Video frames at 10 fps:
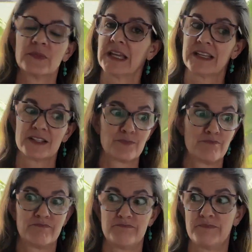is
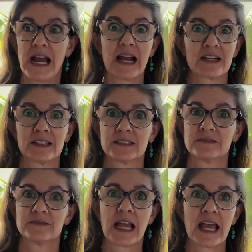back
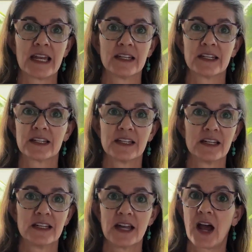and
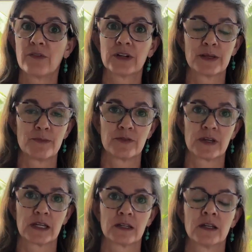not really
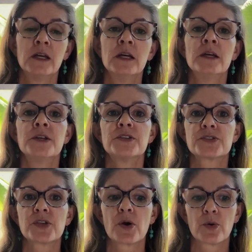moving.
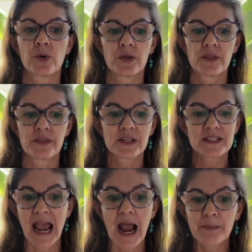So this
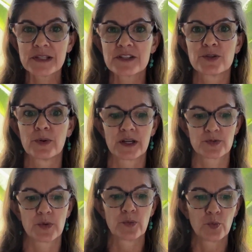happens to us
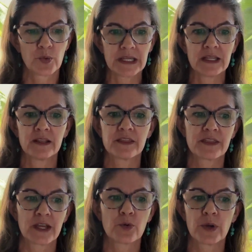when we
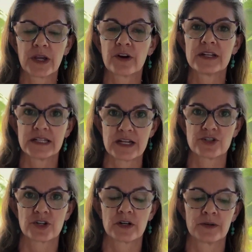think we are in
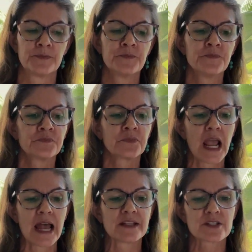danger.
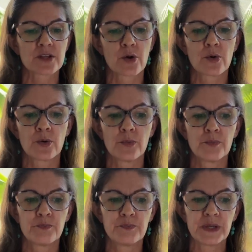And so
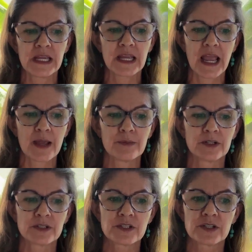being
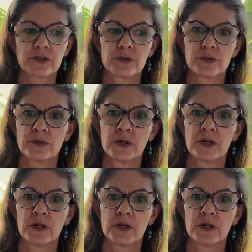able to